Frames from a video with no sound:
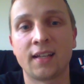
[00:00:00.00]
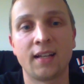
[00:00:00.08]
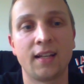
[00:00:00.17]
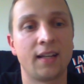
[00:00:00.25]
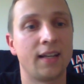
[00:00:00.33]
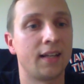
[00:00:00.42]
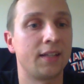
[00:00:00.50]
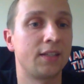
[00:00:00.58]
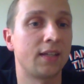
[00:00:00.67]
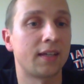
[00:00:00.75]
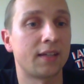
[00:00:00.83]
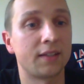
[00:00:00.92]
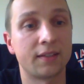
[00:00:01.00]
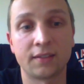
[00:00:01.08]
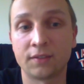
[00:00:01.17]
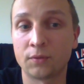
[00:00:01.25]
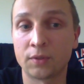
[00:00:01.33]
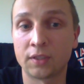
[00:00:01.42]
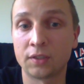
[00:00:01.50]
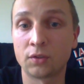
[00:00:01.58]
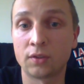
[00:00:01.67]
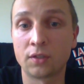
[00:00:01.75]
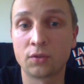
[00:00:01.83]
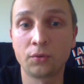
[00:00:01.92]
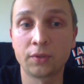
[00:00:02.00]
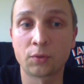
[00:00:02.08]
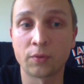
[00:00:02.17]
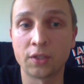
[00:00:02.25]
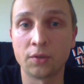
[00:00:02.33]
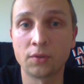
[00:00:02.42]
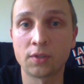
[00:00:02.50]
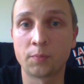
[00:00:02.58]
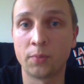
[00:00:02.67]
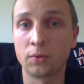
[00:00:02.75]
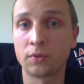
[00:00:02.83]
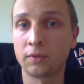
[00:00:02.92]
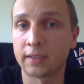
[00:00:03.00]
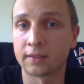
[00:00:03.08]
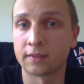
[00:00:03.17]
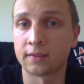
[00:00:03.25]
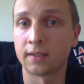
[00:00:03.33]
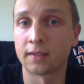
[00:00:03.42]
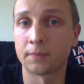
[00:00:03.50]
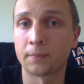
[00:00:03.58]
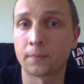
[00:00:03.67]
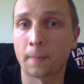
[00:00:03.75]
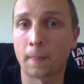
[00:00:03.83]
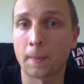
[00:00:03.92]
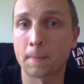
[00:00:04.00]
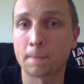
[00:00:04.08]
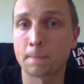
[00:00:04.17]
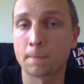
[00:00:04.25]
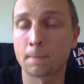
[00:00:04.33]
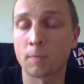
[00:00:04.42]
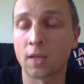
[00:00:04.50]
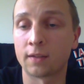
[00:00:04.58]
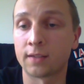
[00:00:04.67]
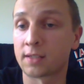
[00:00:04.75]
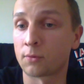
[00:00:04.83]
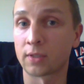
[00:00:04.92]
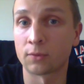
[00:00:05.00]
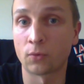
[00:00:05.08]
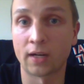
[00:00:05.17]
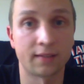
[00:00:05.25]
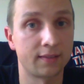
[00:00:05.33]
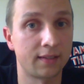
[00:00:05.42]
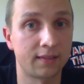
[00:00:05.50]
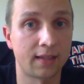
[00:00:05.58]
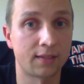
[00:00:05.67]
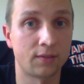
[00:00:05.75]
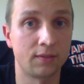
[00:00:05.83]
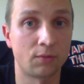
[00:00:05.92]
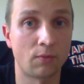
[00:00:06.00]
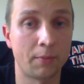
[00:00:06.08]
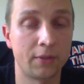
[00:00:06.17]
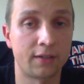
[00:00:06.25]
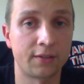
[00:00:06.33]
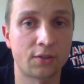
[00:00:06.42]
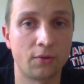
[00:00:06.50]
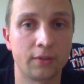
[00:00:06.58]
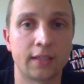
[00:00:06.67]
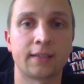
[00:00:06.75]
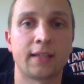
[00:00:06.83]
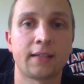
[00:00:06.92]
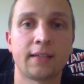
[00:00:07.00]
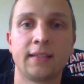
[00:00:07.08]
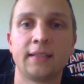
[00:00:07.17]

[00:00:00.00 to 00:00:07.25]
The tool that we use is Pootle, and that's why this webinar is called like that.